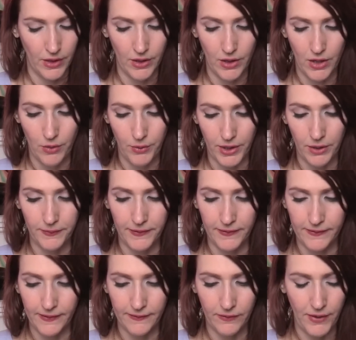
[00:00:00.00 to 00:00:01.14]
uh, when it comes to the
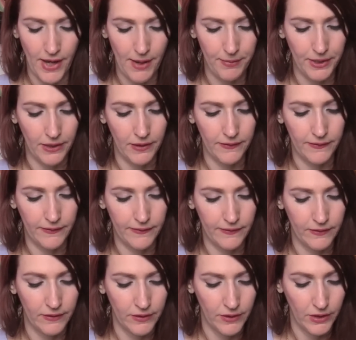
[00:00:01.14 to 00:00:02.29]
sense of happiness,
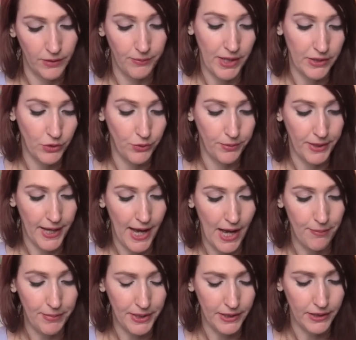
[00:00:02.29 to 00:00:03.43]
but you would be
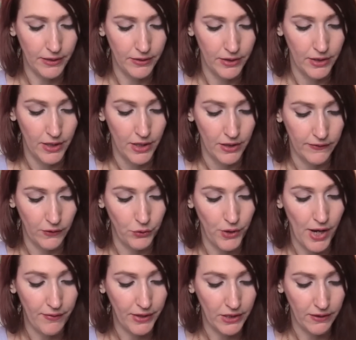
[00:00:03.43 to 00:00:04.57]
happy. So you're
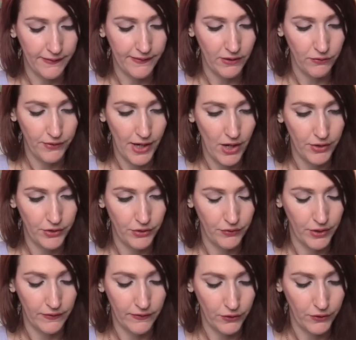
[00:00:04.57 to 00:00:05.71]
having a lot of self doubt, and you have
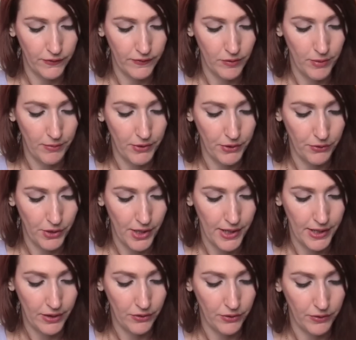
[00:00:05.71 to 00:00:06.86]
concerns that maybe they're
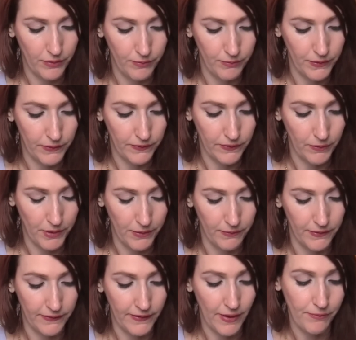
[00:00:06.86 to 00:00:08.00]
lying or there's some kind of
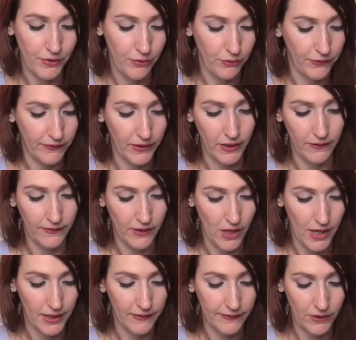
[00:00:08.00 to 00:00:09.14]
deceptive or sneaky
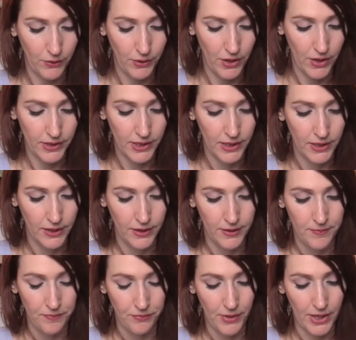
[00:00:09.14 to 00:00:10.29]
slyness going on
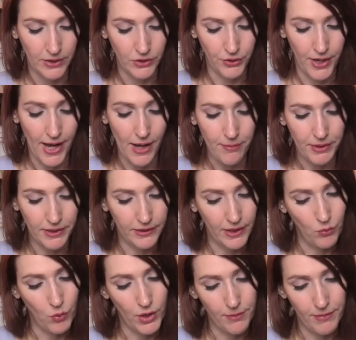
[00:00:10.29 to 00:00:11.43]
but you're happy that they
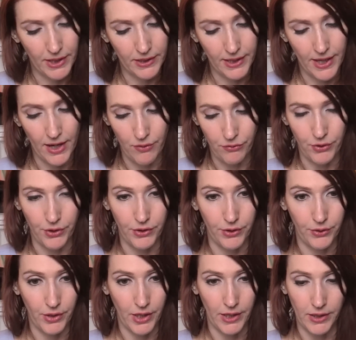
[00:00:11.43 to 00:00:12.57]
want to make the effort,
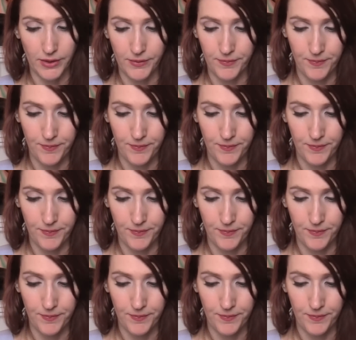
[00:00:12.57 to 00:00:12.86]
okay?